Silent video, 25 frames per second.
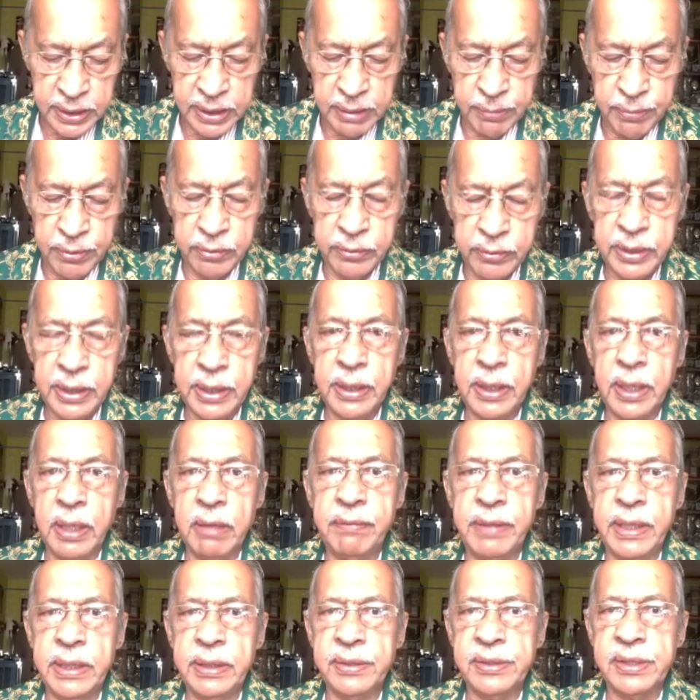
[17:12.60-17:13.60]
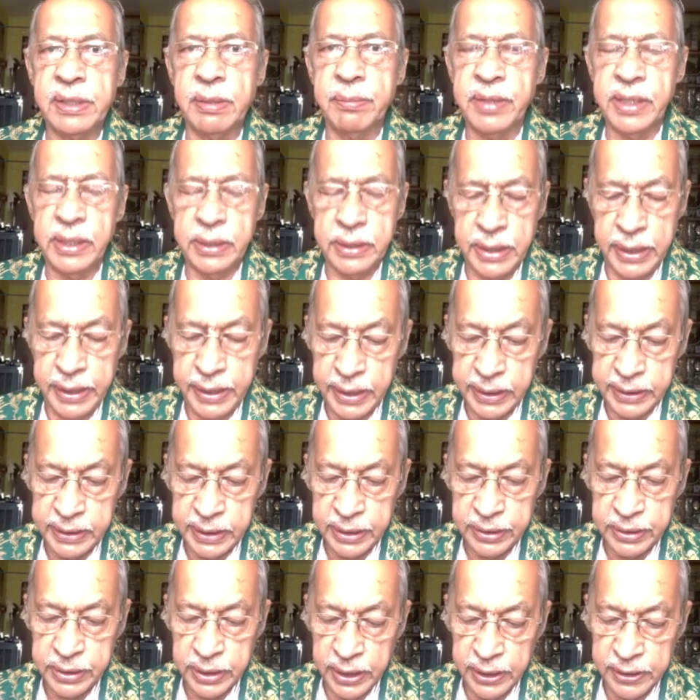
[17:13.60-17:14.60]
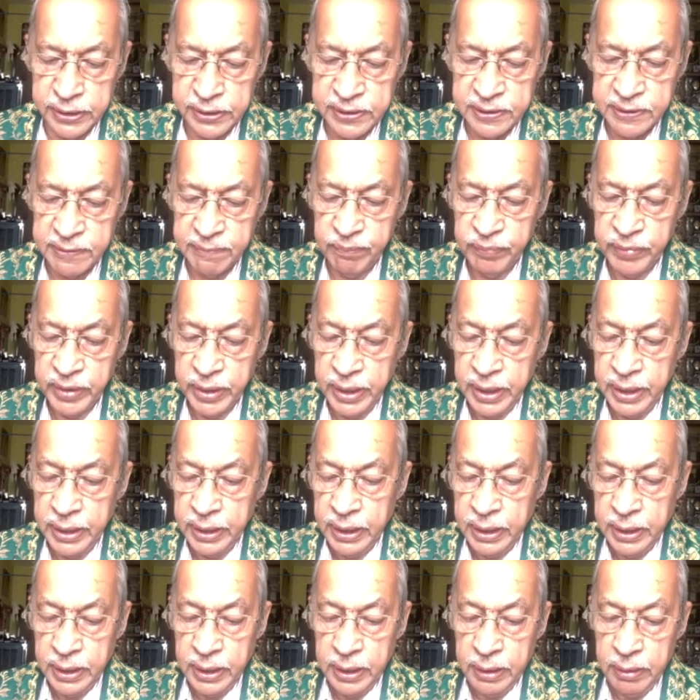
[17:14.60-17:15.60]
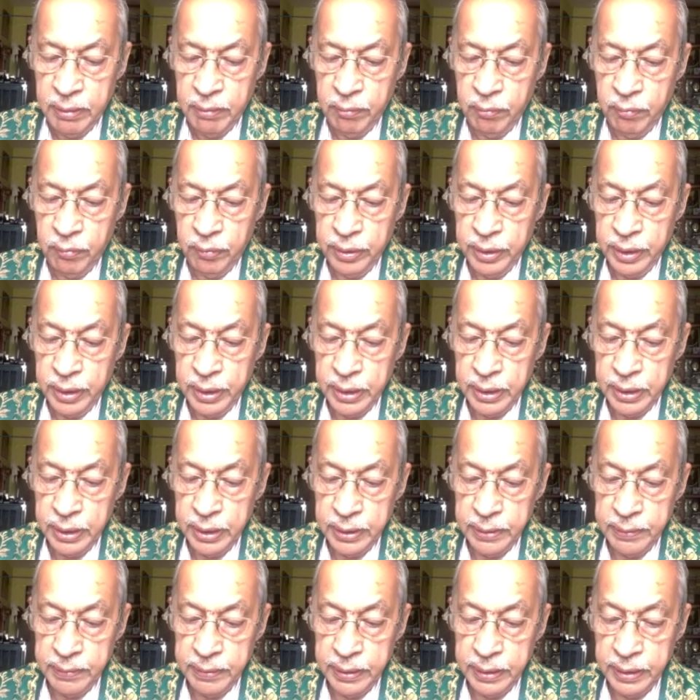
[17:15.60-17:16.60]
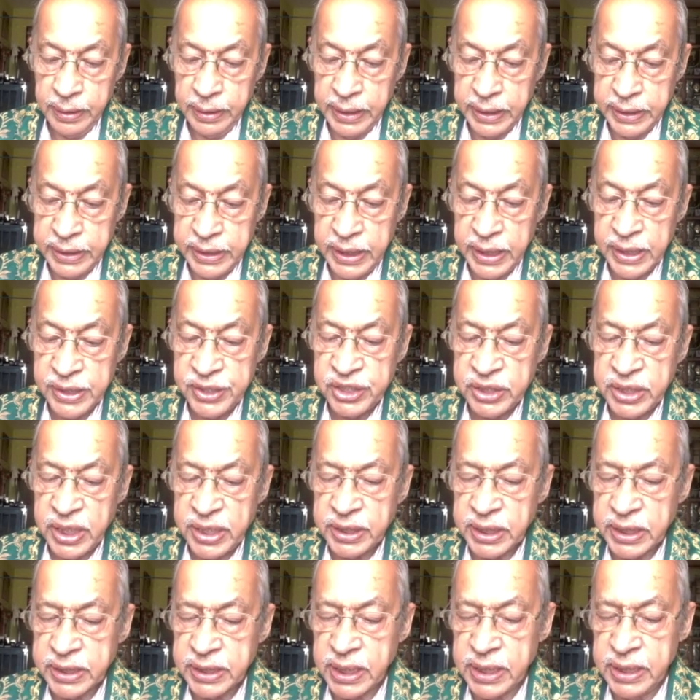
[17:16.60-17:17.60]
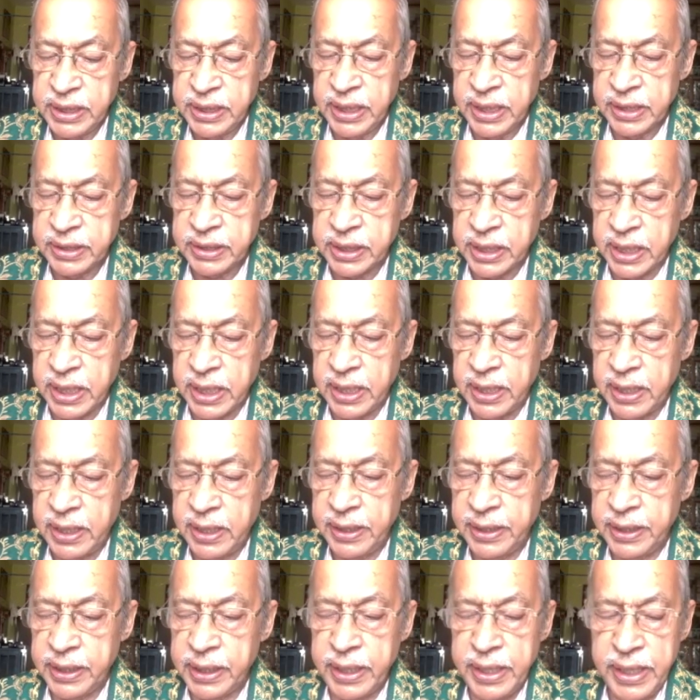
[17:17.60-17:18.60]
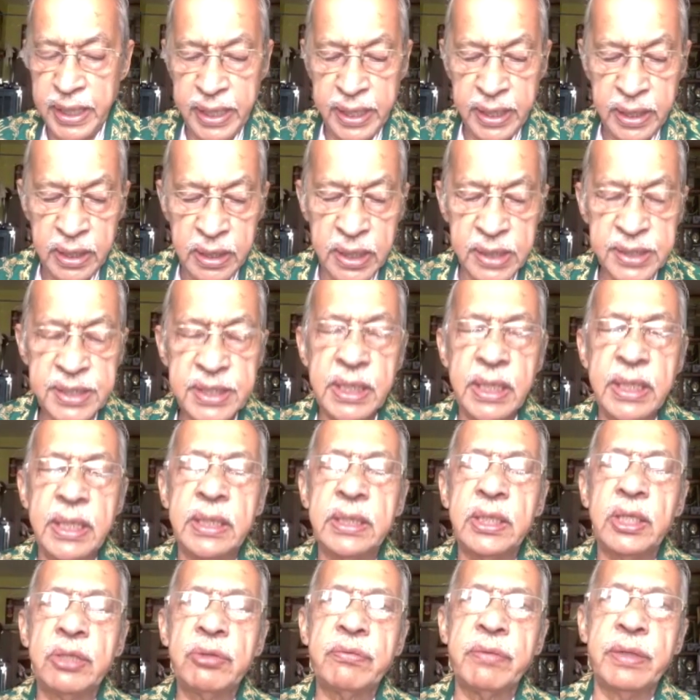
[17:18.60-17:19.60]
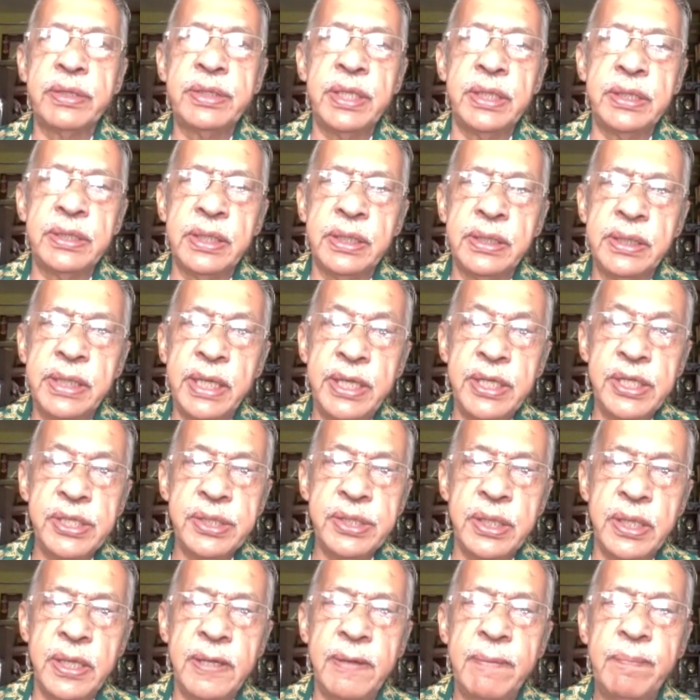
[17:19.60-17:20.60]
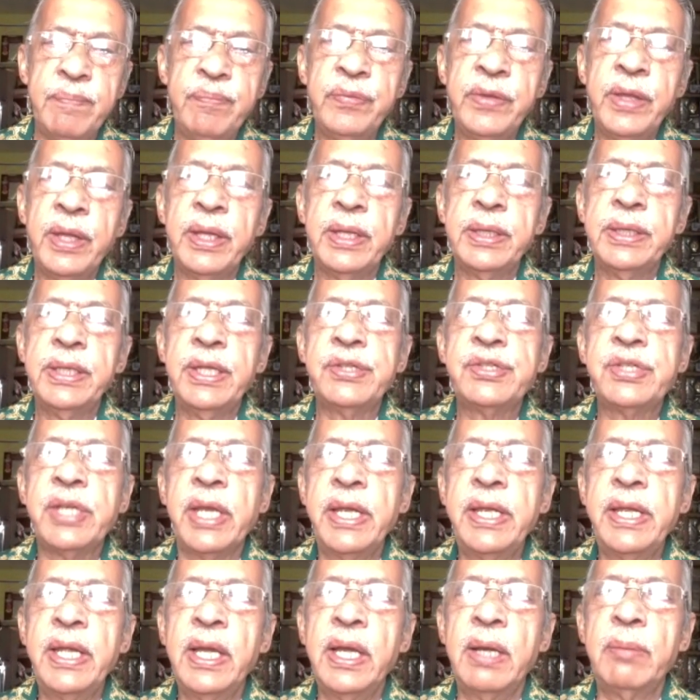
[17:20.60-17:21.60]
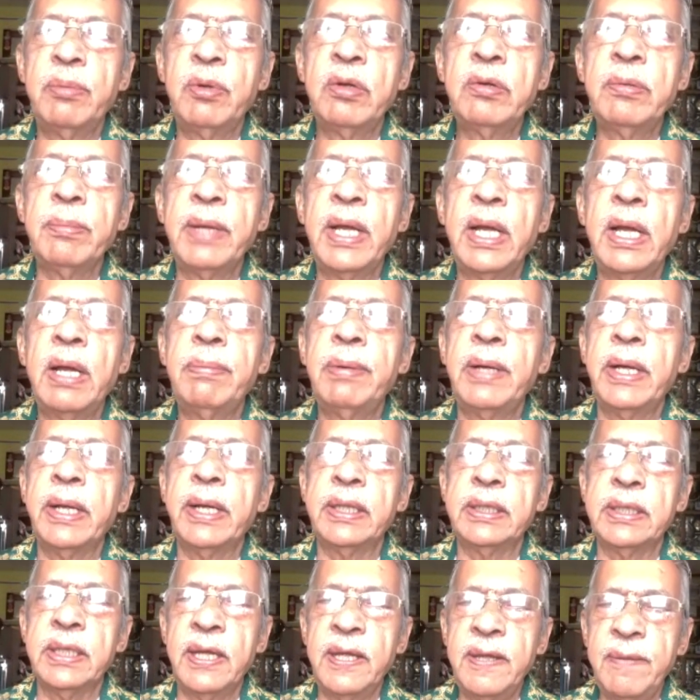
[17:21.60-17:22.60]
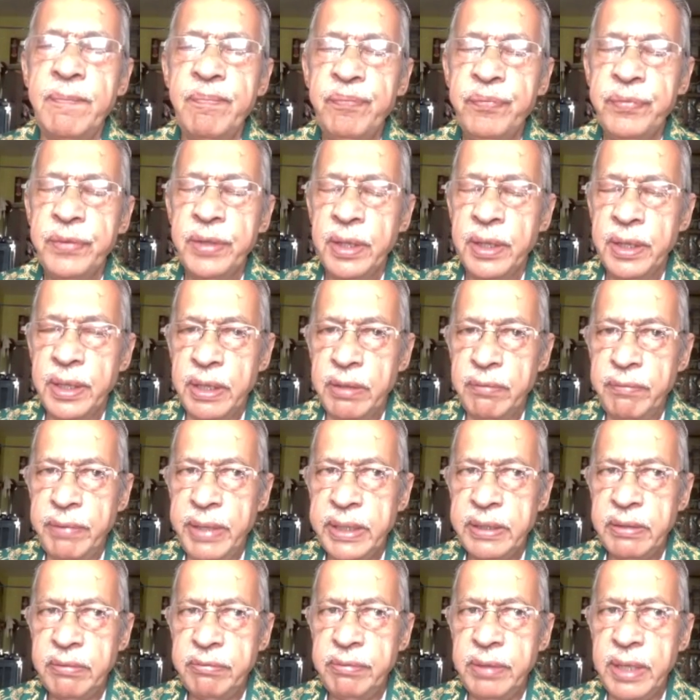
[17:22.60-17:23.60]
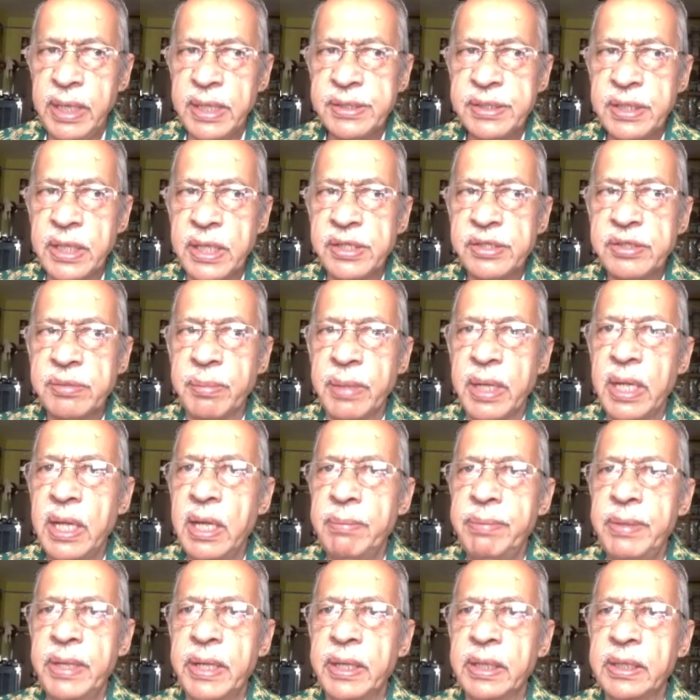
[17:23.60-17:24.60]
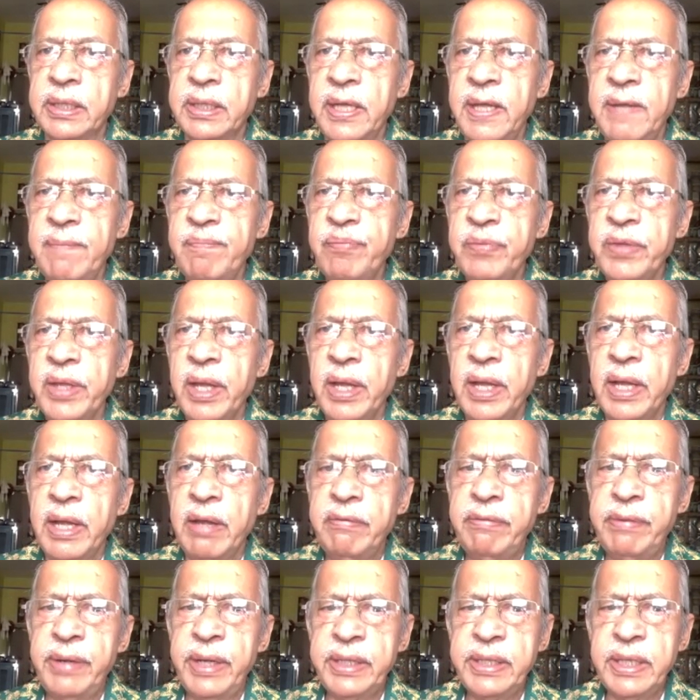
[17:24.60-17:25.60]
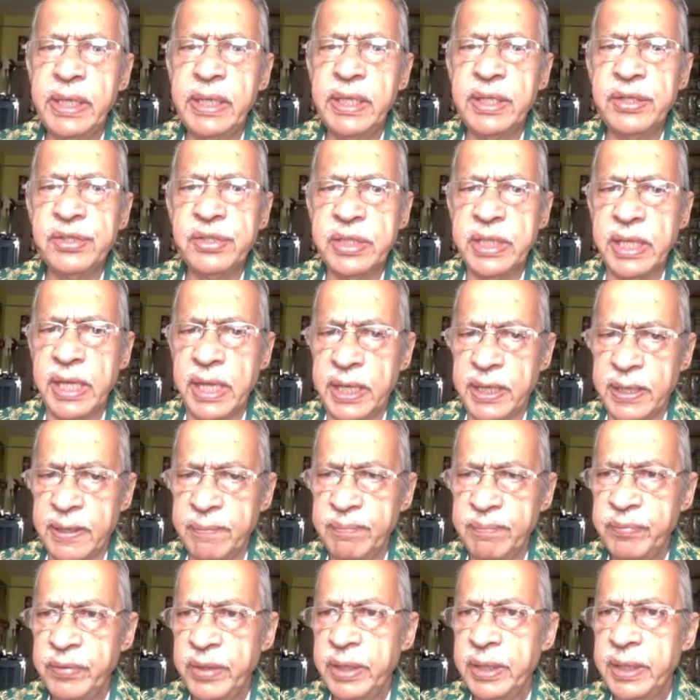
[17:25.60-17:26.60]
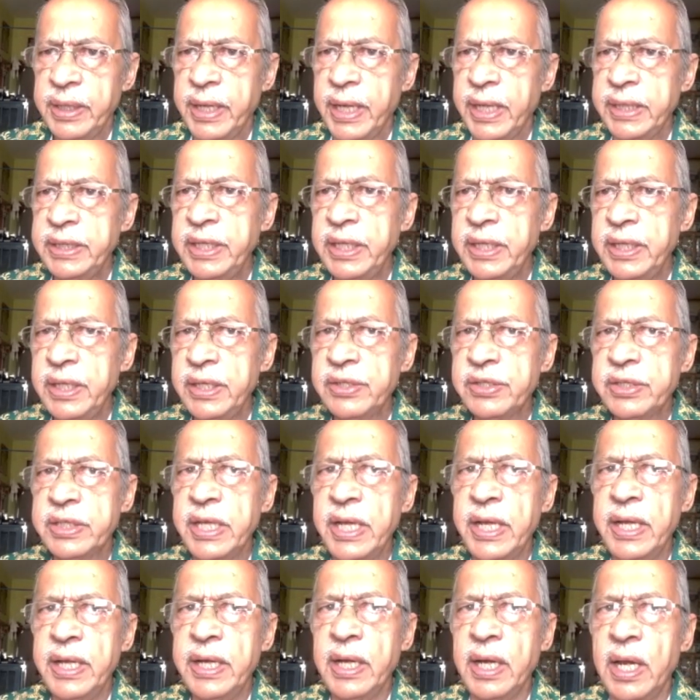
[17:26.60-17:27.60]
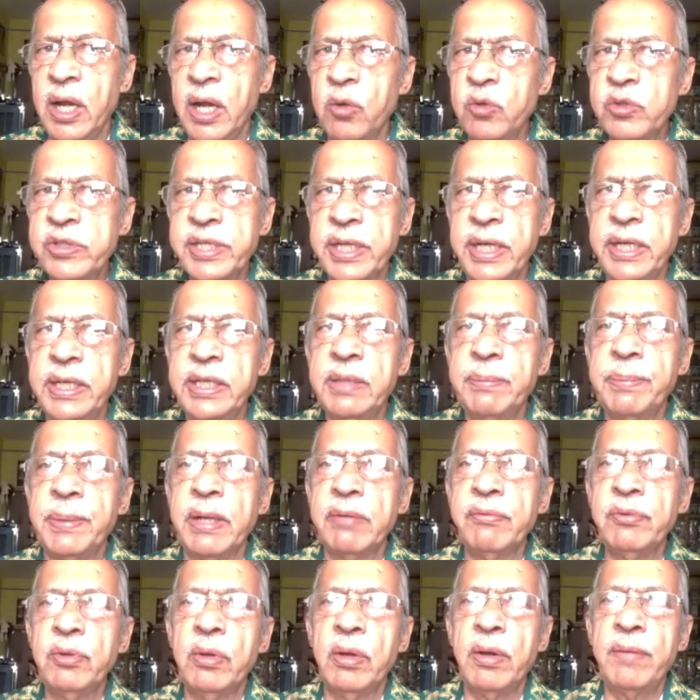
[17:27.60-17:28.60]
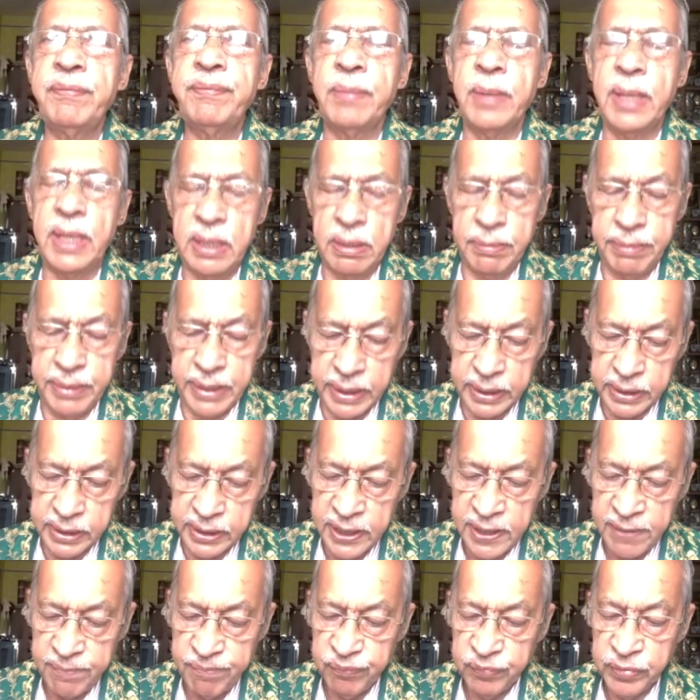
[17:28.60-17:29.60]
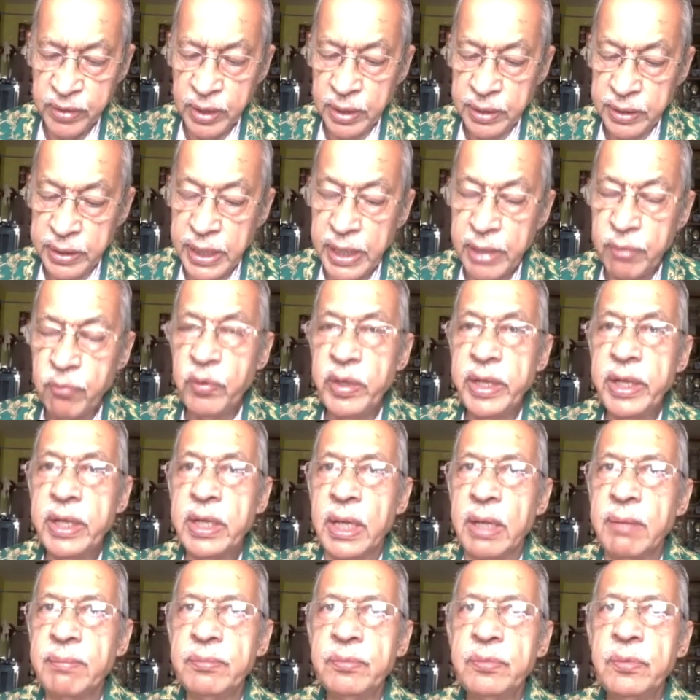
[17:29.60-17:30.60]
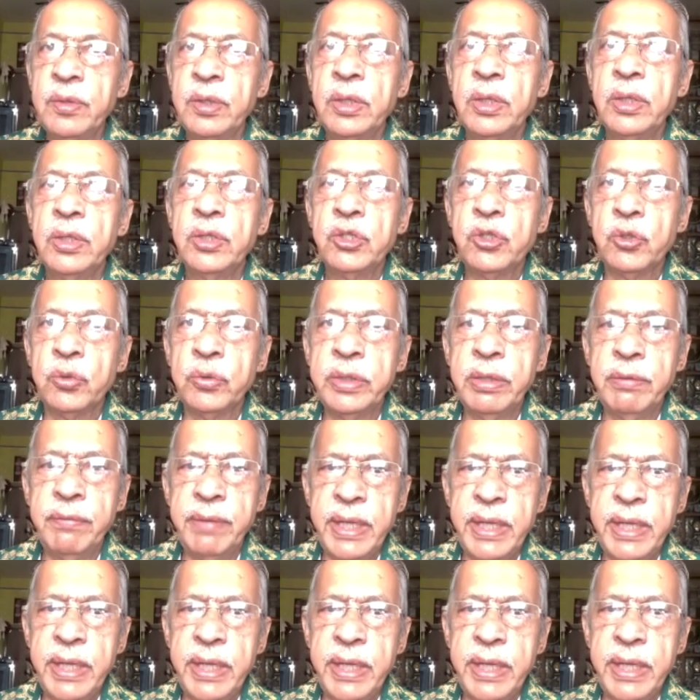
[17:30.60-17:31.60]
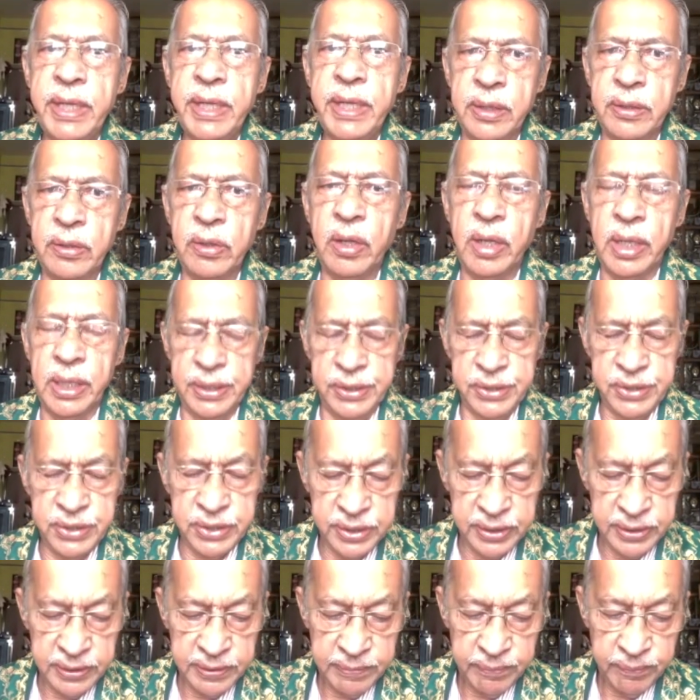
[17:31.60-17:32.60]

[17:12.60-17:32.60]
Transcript: about the Rigveda Samhita and other things. mm Yadi asti tadanyatra yenne hasti natatpachit. That is uh, the saying about Mahabharata. In Vedavyasa's Mahabharata, everything is there. Nothing is there outside the purview of Mahabharata. Then we come to the Vedic uh, knowledge.